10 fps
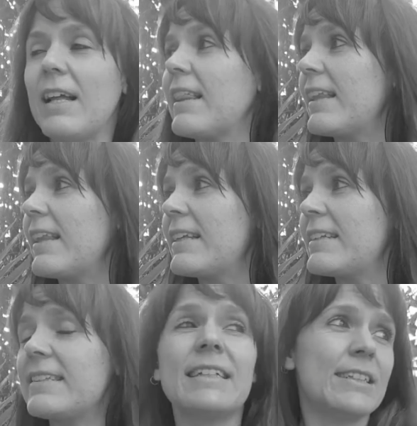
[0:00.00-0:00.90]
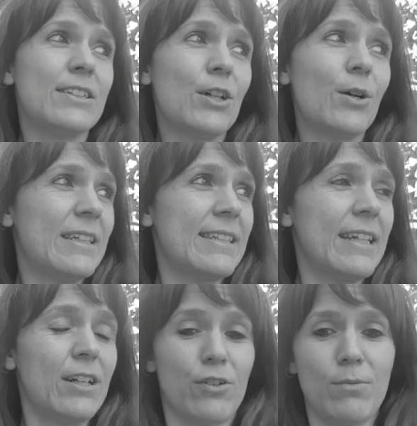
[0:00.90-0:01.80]
and this is
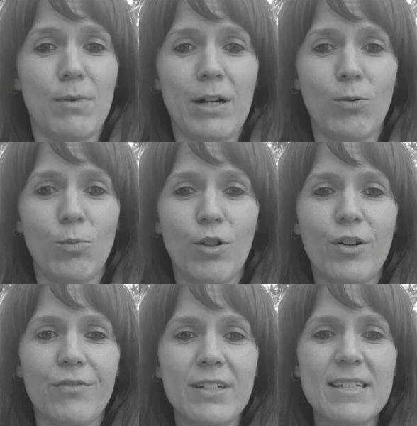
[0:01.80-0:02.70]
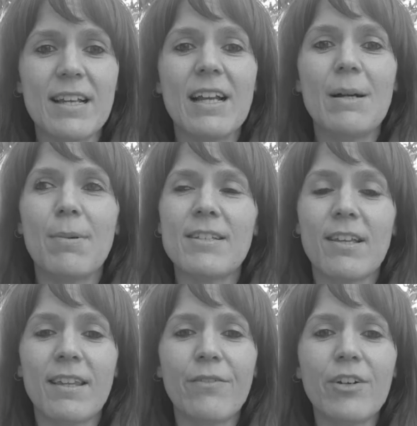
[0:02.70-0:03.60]
obviously not my normal office, but
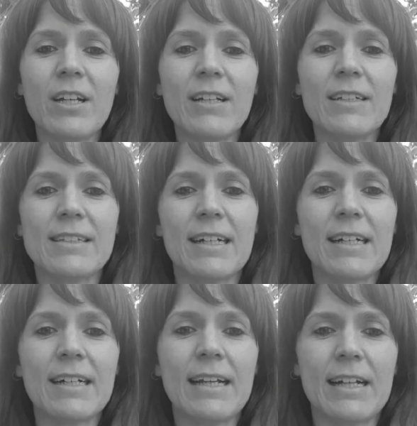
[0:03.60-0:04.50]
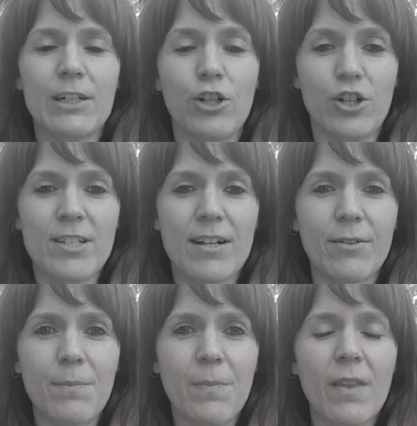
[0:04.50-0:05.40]
South Africa is currently under
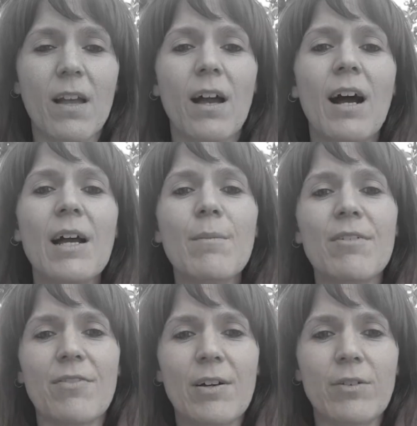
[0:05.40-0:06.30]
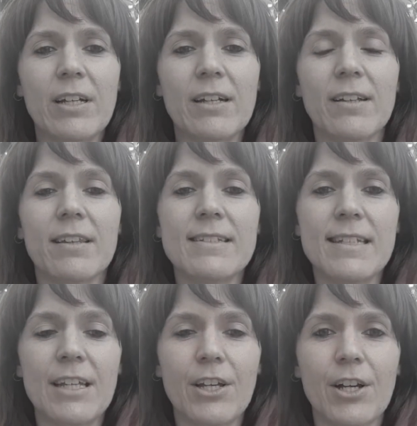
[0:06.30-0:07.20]
lockdown. I'm the founder, the
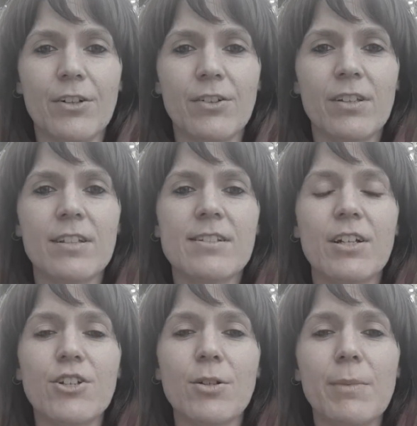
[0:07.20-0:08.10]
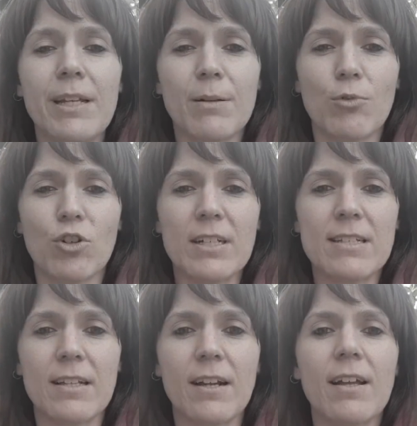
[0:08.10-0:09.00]
CEO, the social media
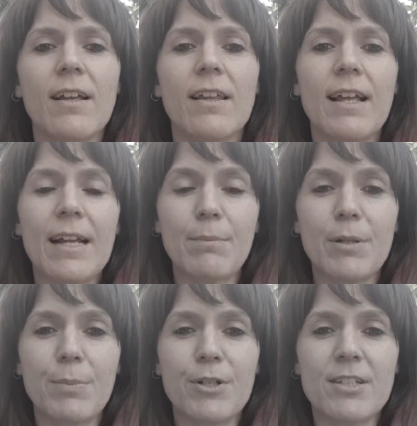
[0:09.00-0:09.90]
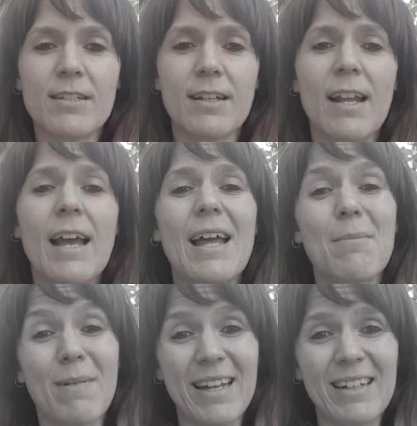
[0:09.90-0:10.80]
marketer, the admin person, and
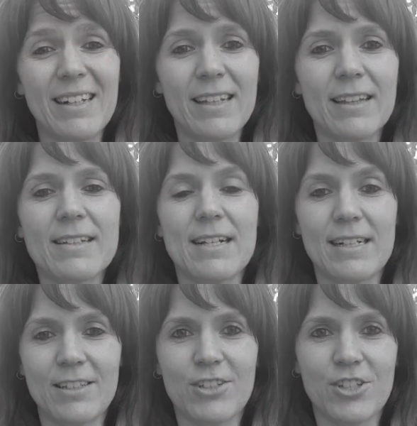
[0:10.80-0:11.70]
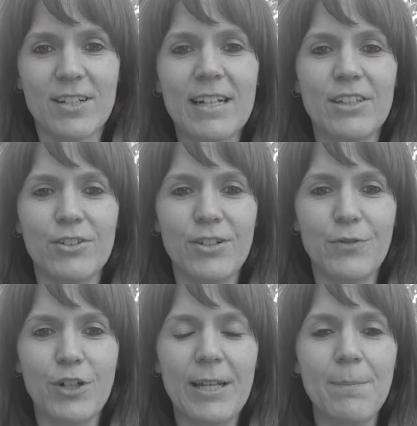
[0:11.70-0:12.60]
mainly the dietitian at
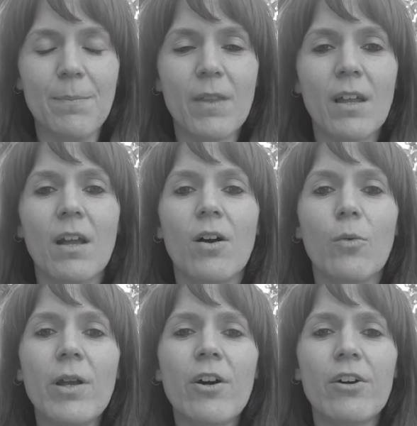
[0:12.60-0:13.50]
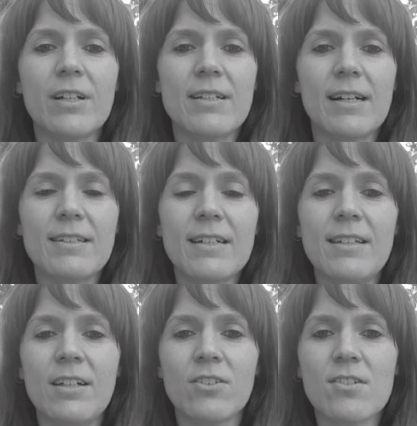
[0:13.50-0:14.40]
NutriFundi. We are a
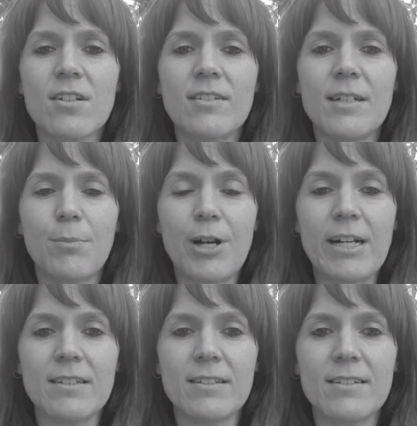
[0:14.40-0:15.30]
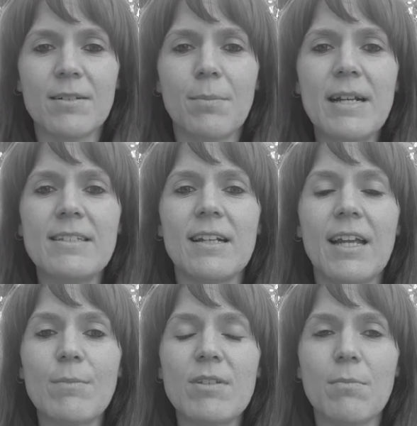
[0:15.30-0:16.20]
dietetic consulting practice based in
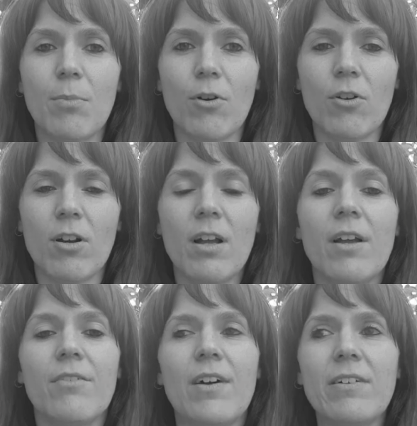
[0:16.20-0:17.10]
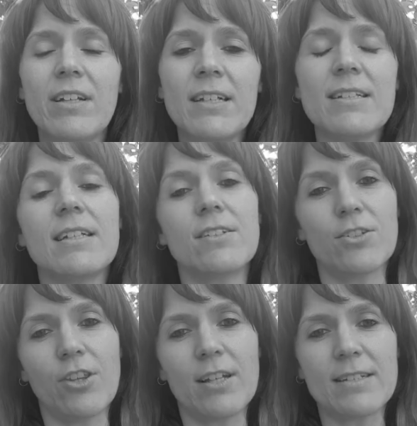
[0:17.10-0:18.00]
Kempton Park, founded in
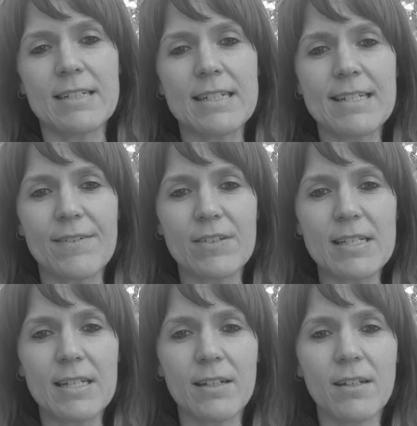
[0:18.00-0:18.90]
2017.